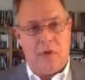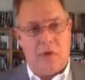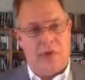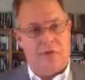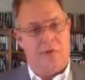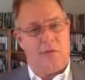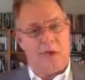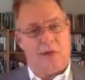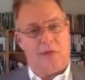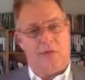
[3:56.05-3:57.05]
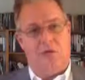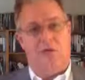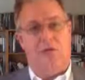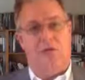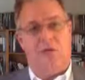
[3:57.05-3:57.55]
And actually we have
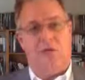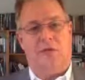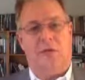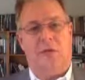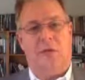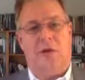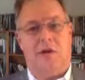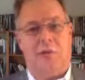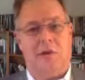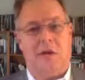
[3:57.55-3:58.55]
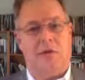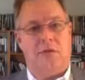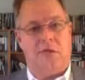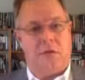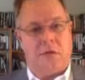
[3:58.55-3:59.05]
2 very similar
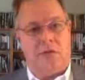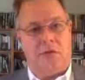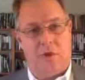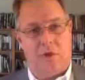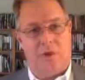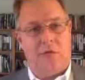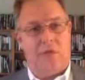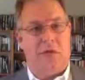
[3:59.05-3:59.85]
campaigns this month.